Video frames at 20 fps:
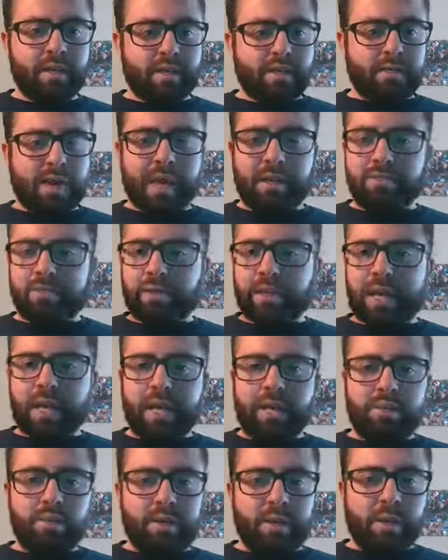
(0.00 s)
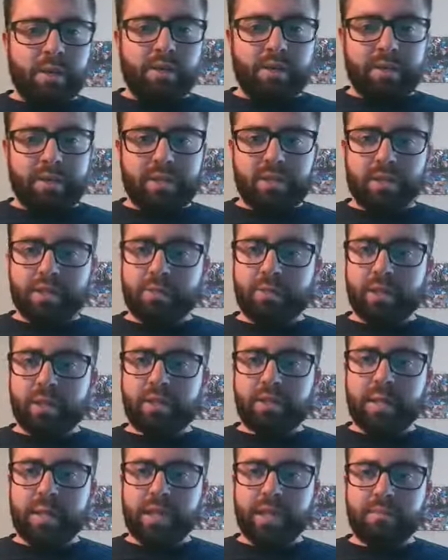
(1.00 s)
Right after that, we go into the
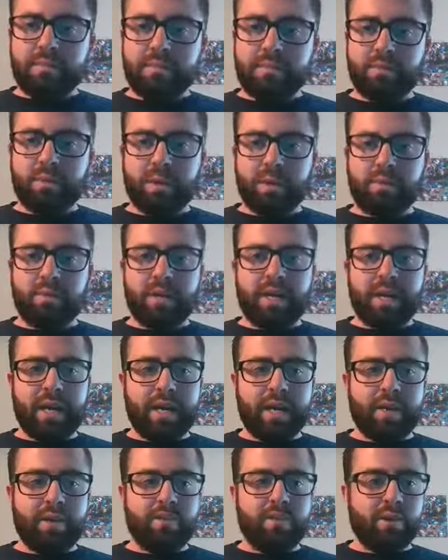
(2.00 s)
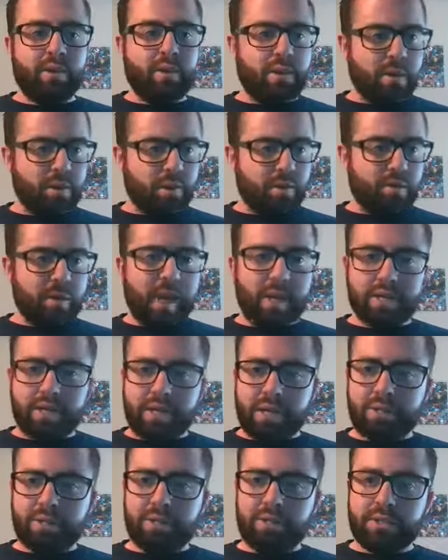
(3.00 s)
springtime where we have our Garden Rocks
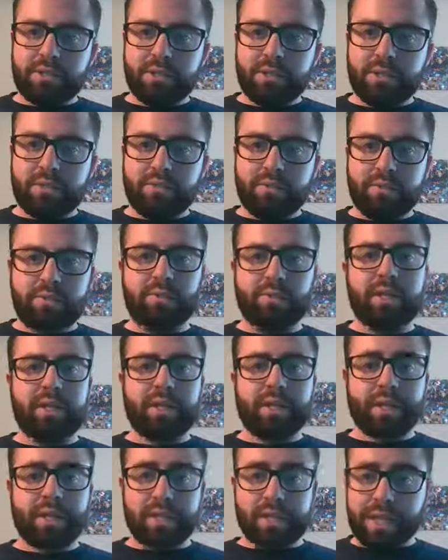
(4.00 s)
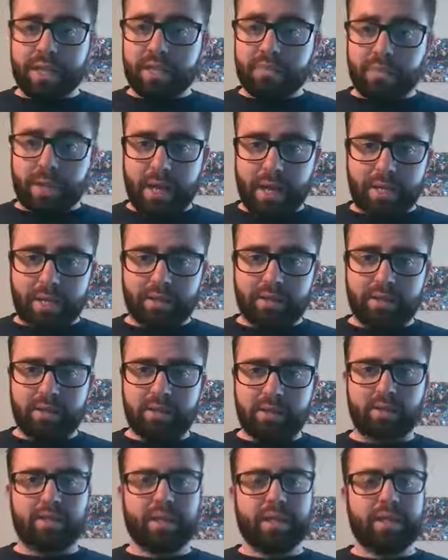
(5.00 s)
concert series. Where we're bringing in guest bands, so
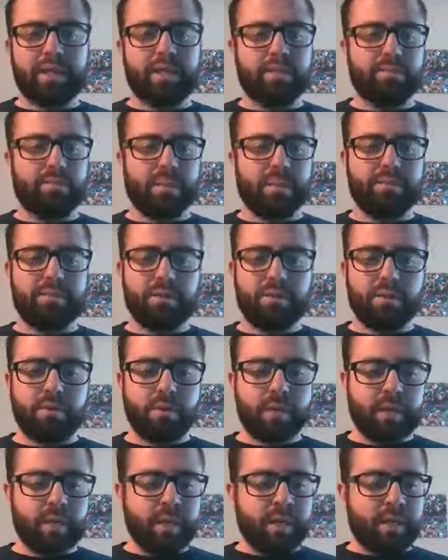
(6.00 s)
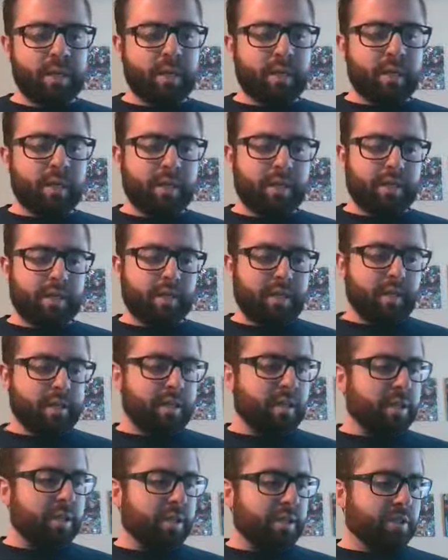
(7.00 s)
we're bringing in people uh, like
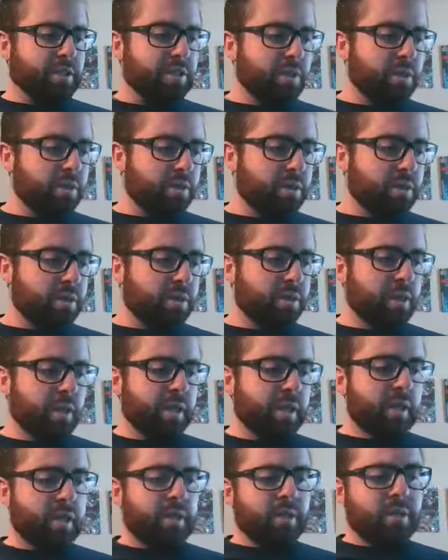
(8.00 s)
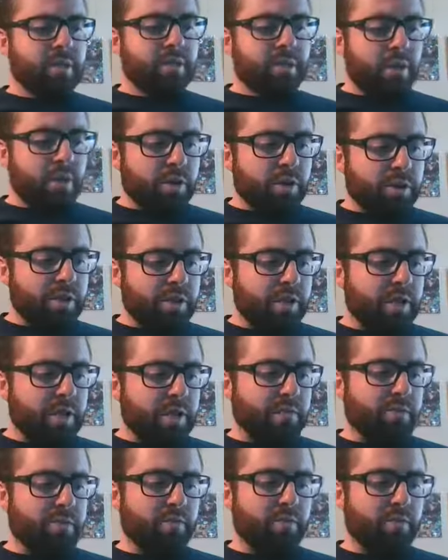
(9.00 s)
the Guess Who, Starship.